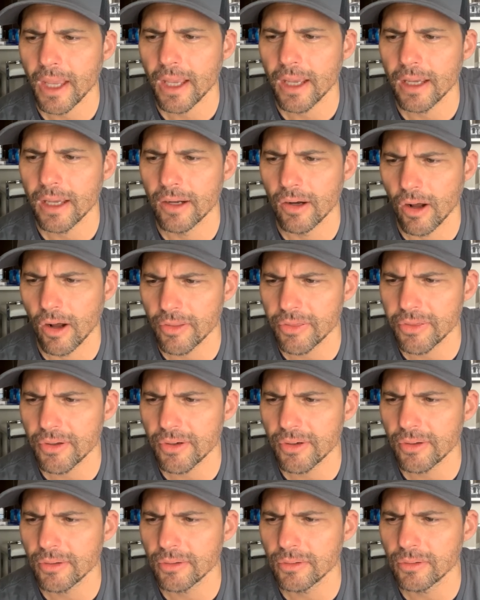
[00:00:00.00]
an
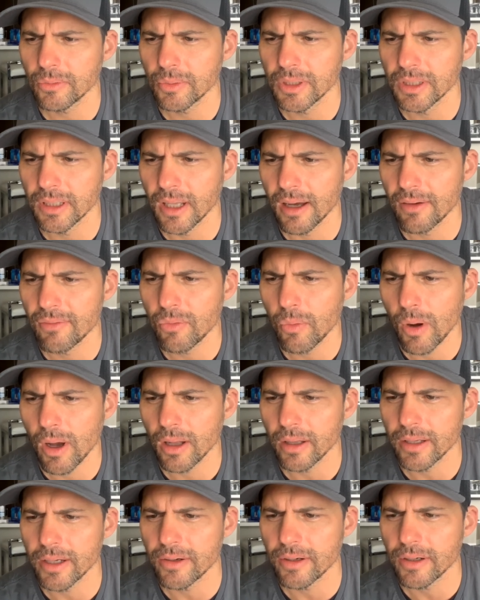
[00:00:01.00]
author we love well
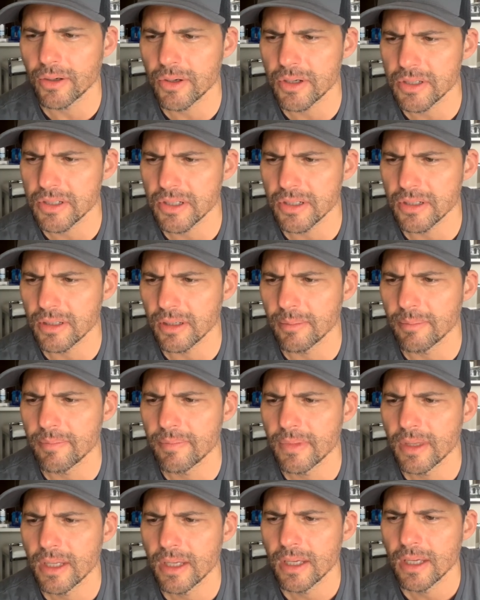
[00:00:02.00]
here at Christendom,
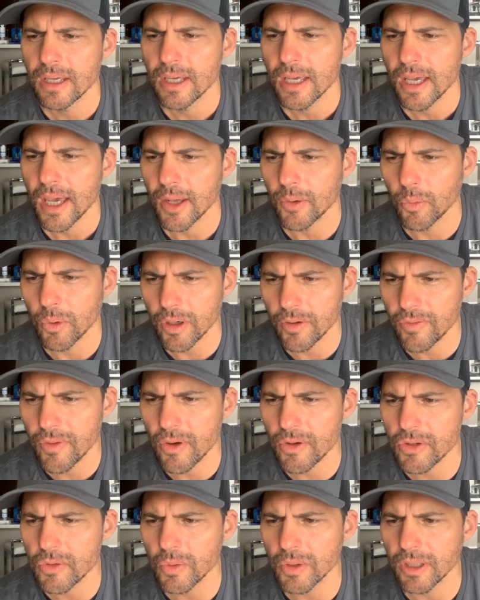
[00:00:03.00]
and one of
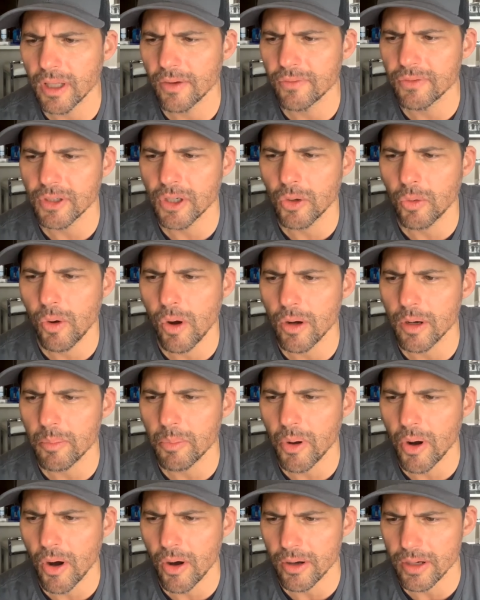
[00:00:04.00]
those we love to quote at
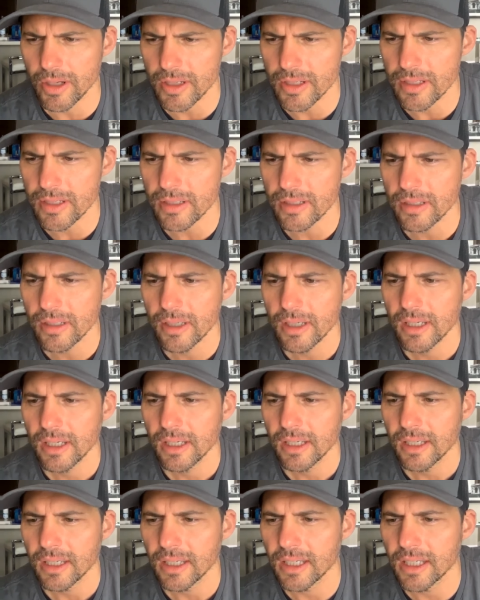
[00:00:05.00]
parties,
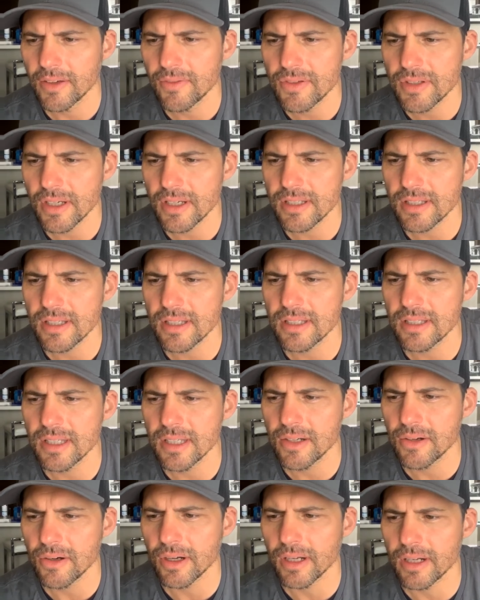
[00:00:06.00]
gives us the
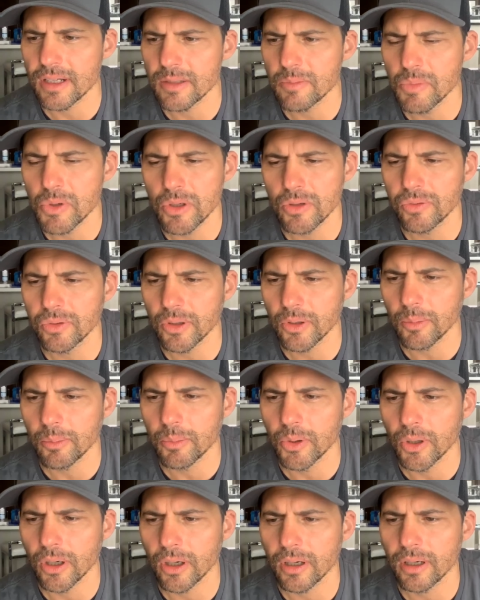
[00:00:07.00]
secret in his beautiful little
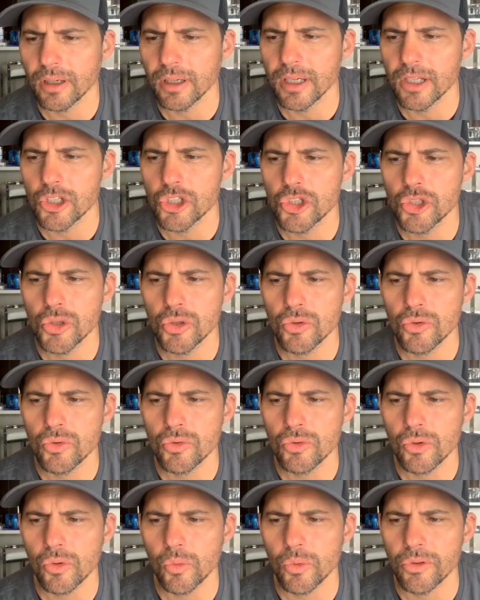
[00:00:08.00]
book, In
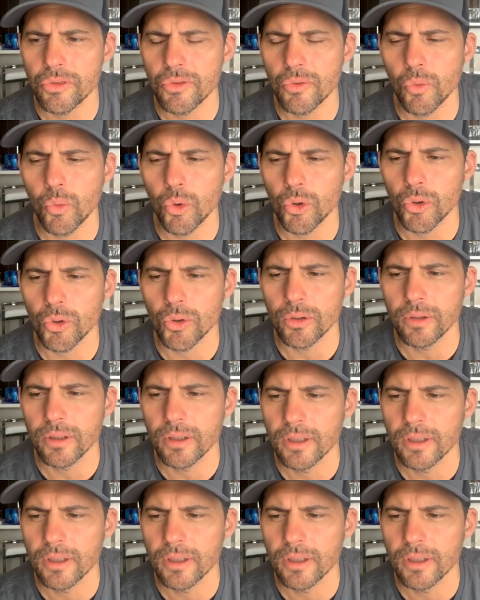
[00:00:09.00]
Tune with the World.